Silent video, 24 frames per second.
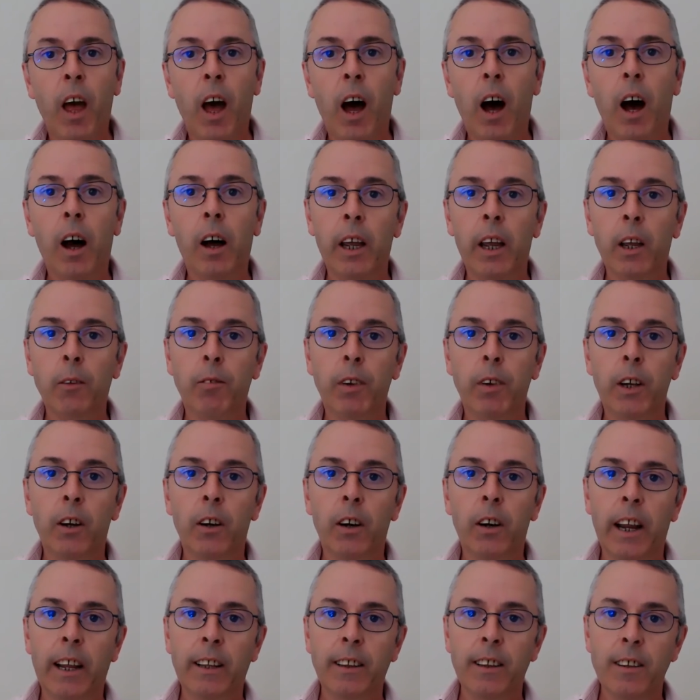If
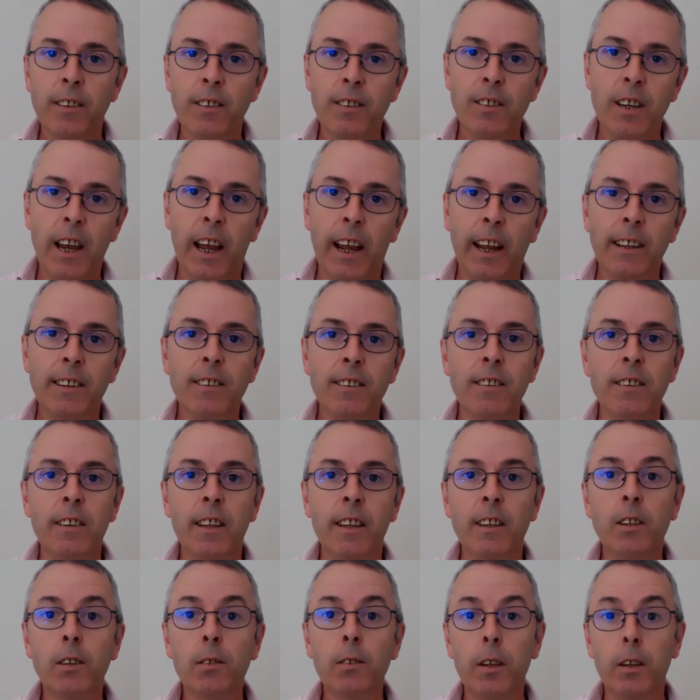you're in the States,
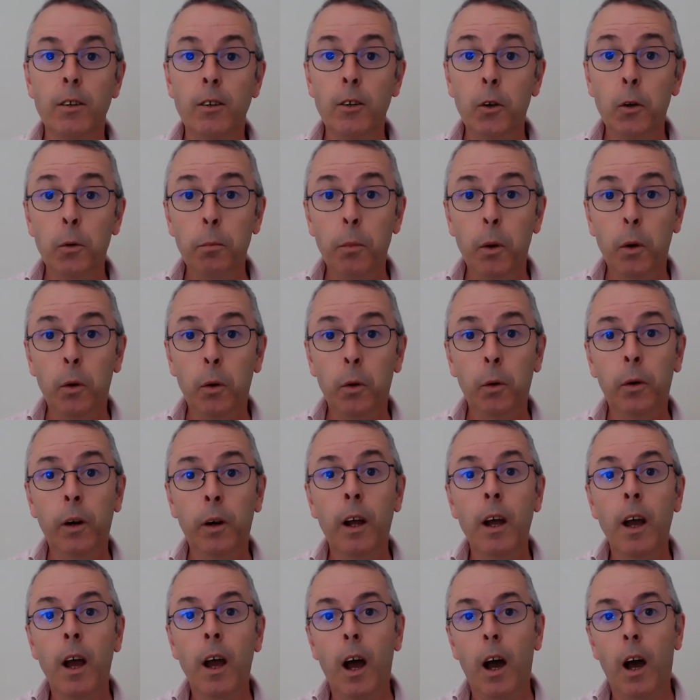this new moon
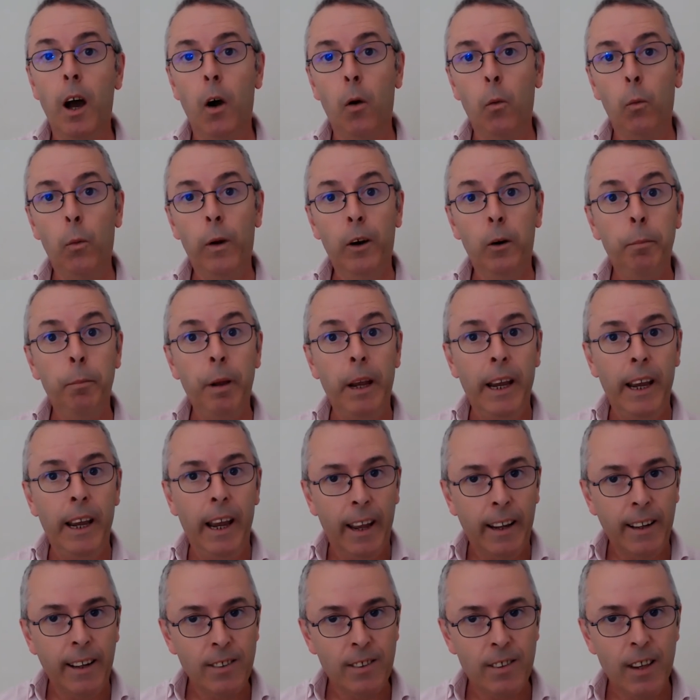will be
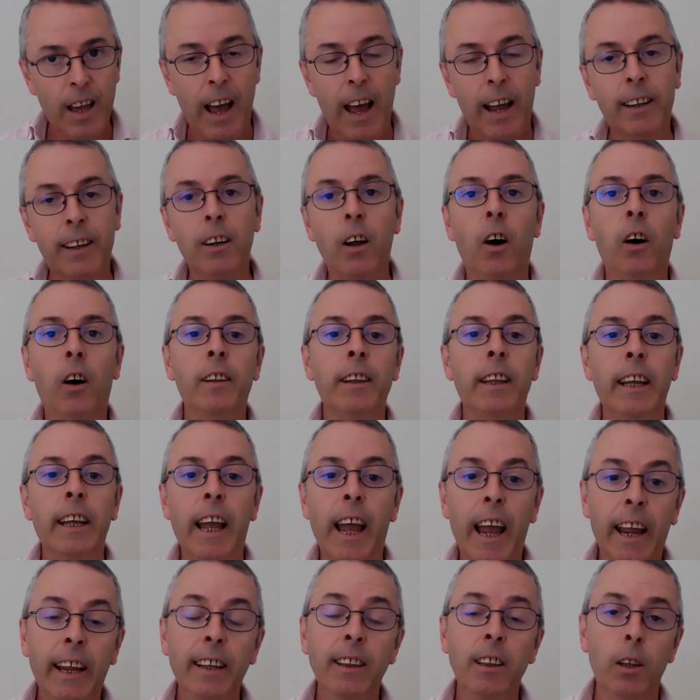exact on the
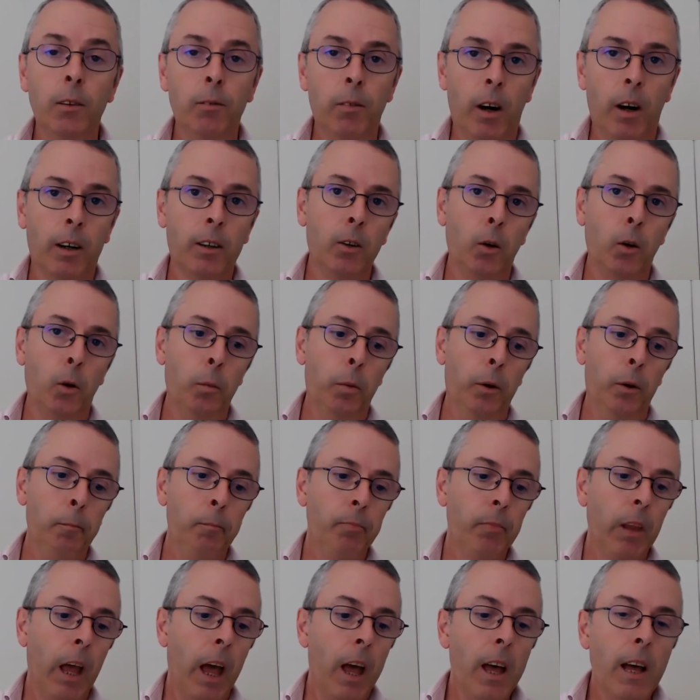8th of October.
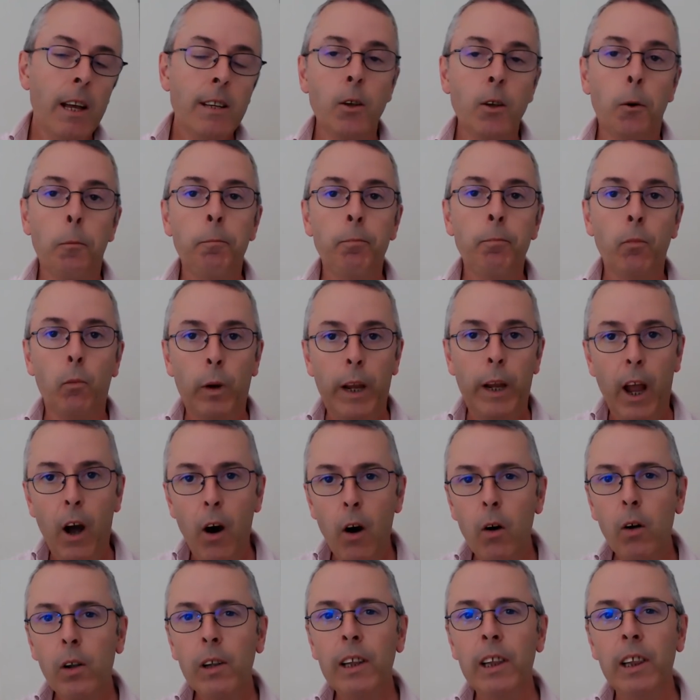So we
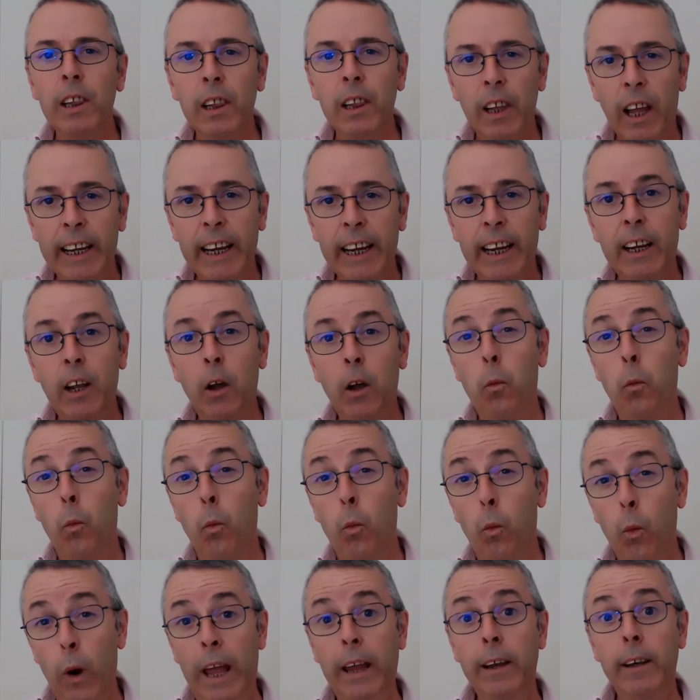all like
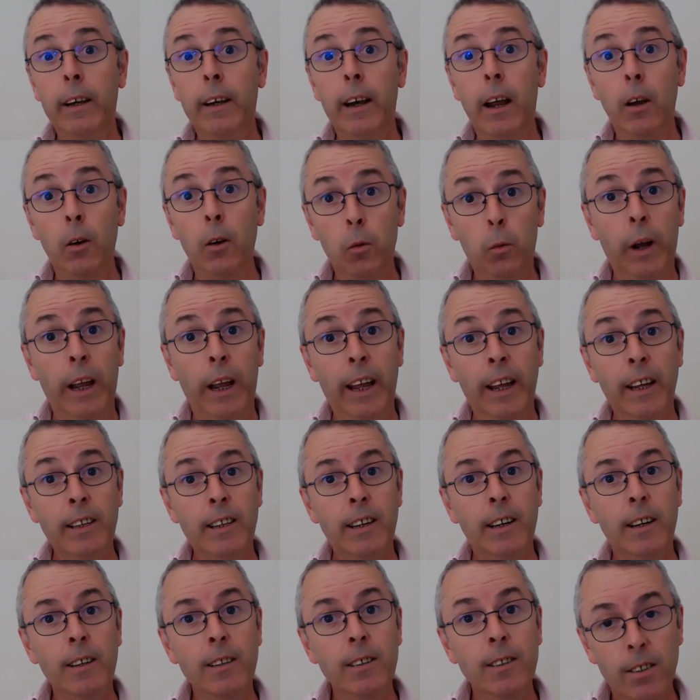
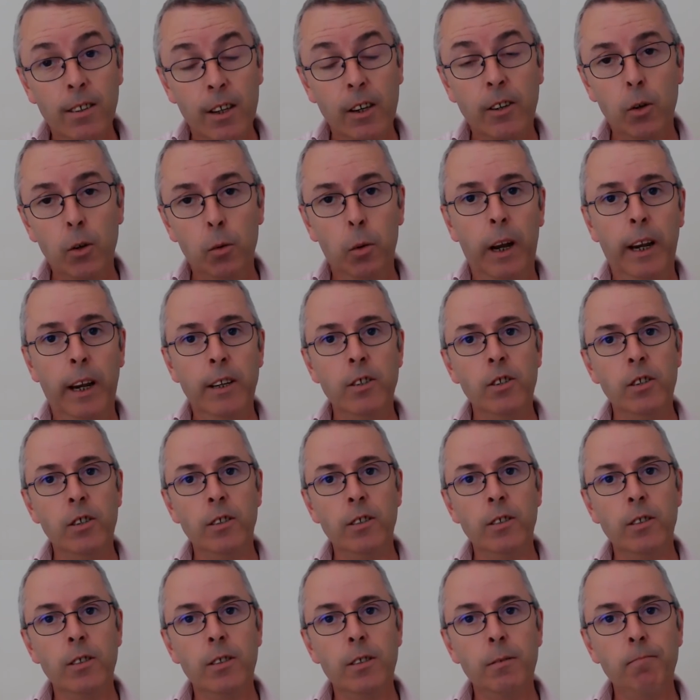win-win
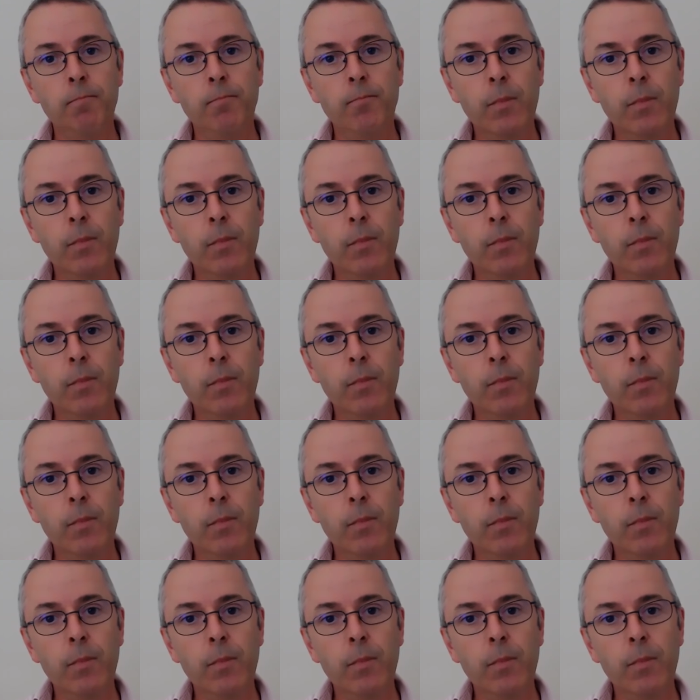situations.